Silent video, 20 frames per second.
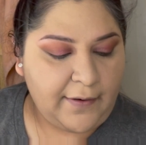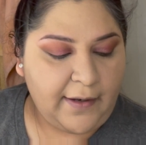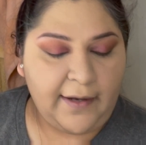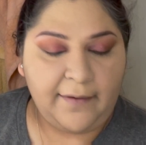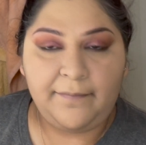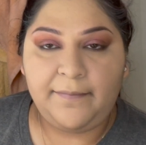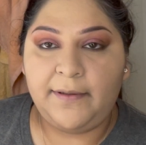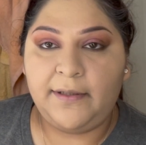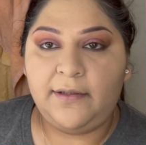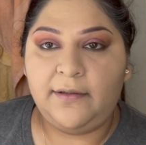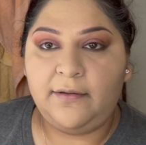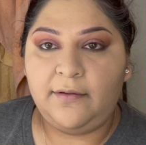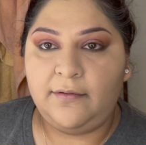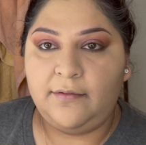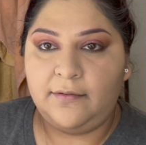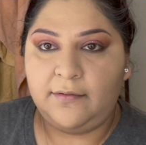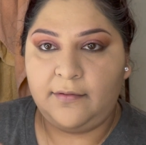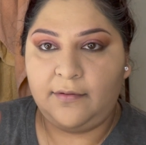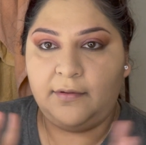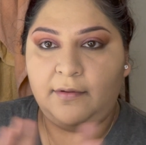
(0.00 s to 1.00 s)
I've been
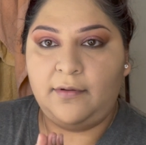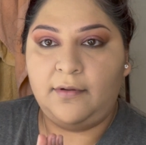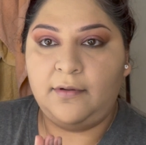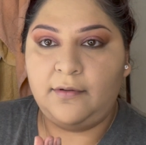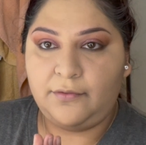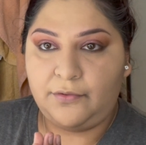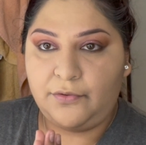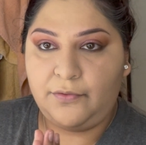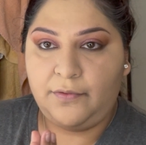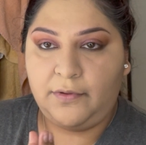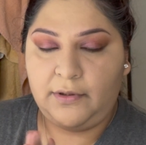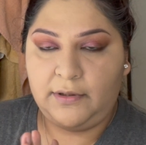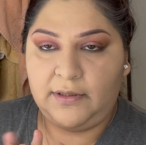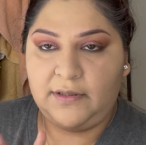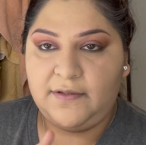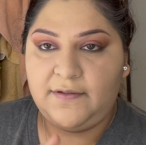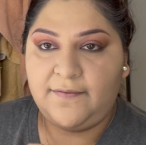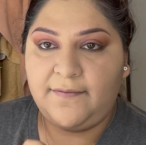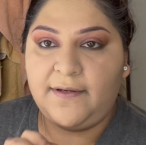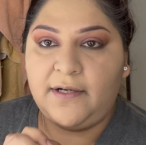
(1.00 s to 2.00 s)
doing
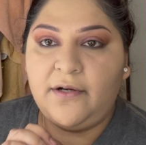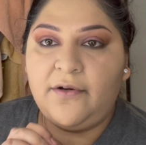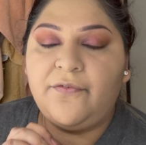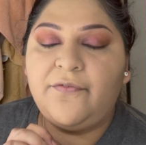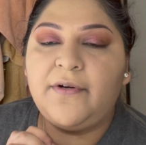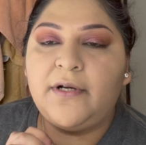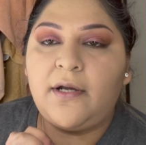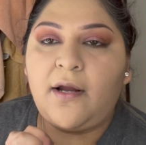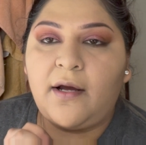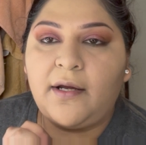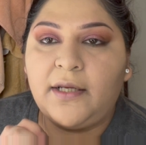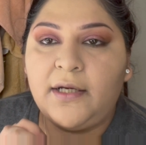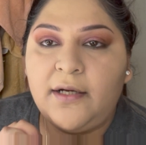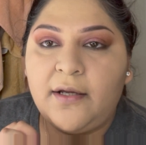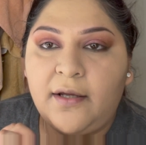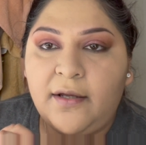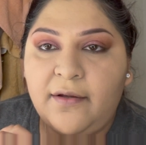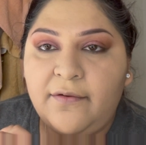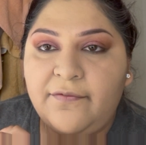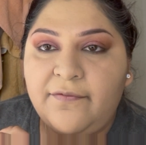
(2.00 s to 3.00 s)
this video for long
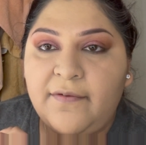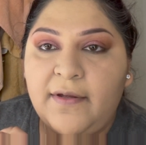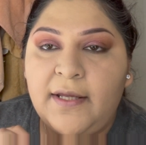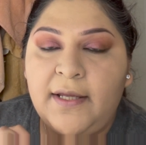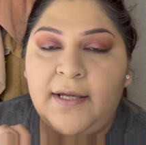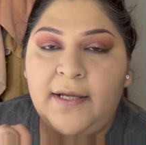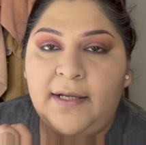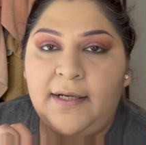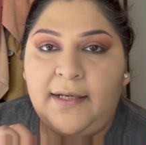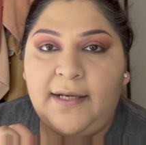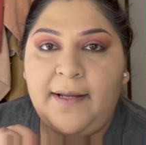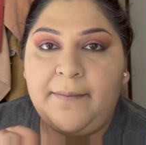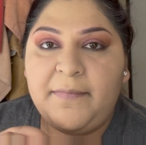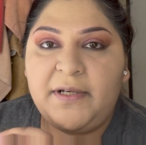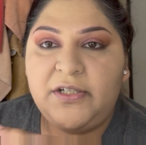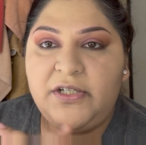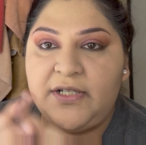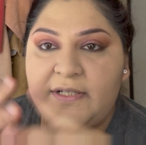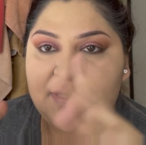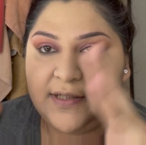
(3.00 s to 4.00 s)
enough. Let
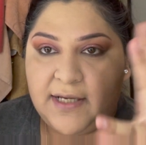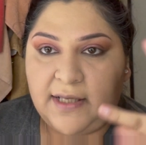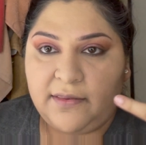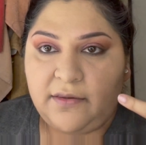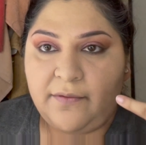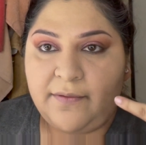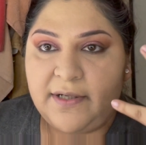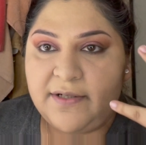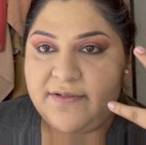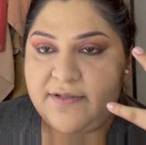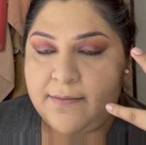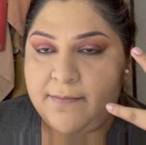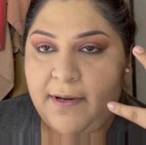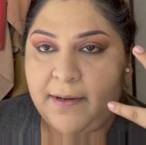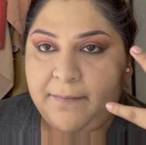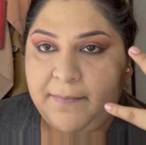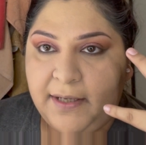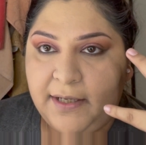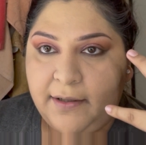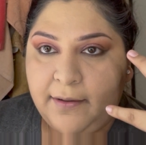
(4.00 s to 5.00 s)
me just get the rest of
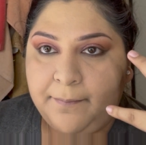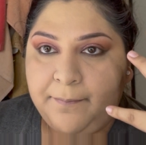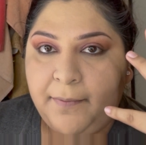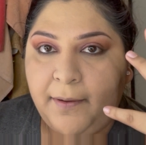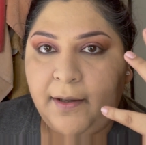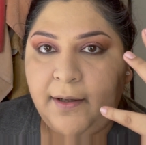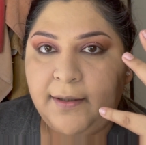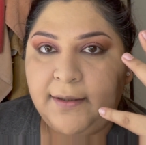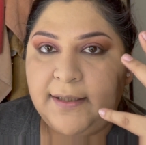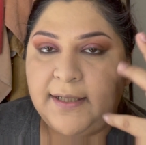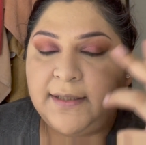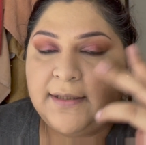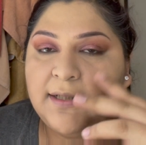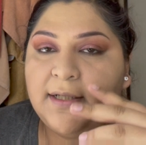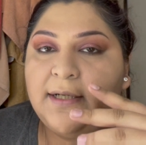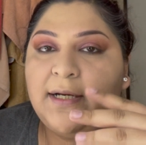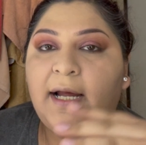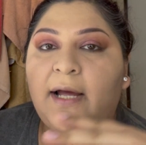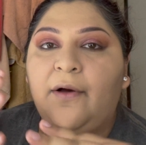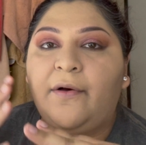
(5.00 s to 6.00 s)
my makeup on and
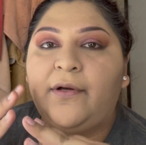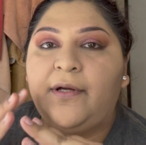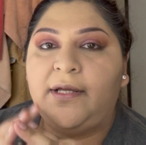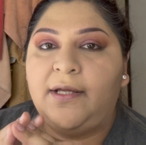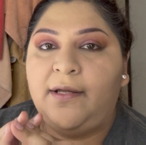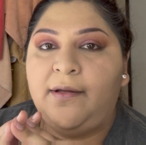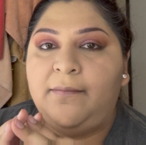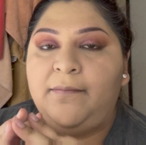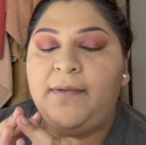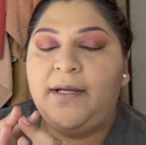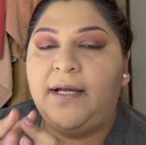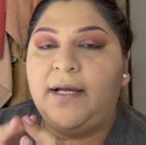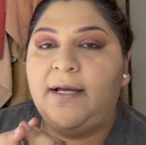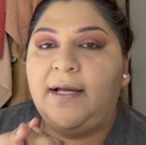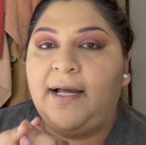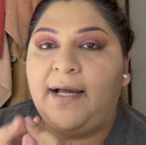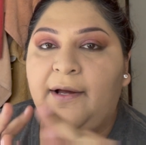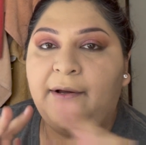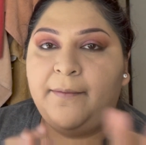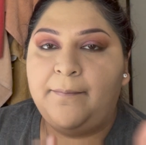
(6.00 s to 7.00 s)
then I'll come
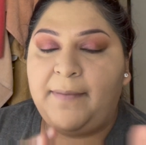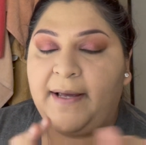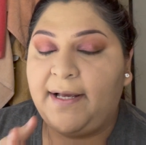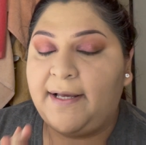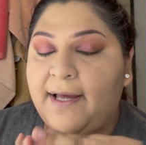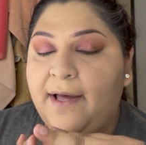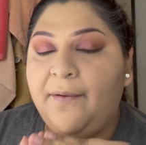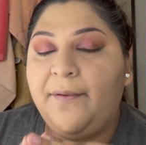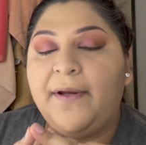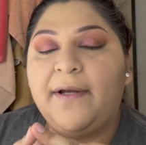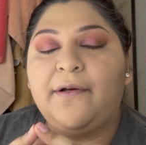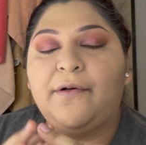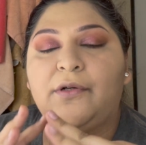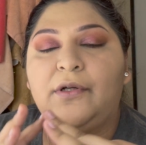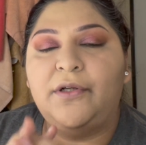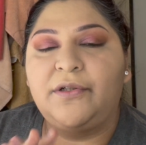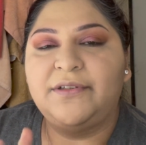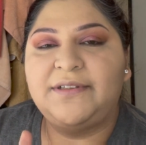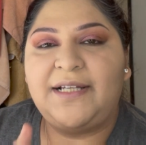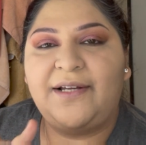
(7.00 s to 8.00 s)
back out and
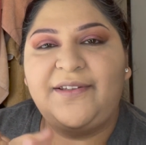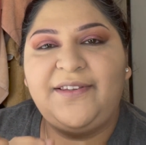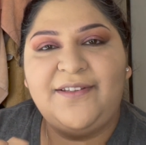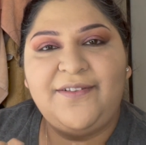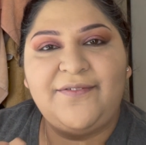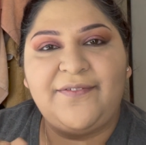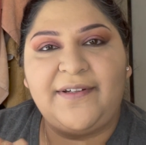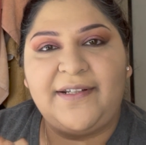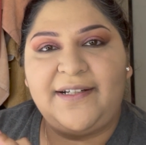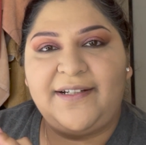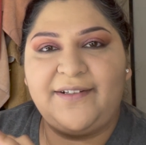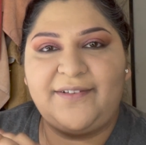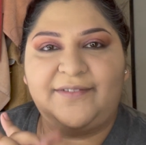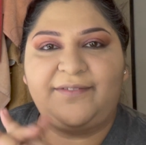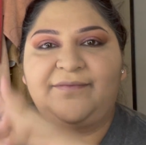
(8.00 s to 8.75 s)
close out the video.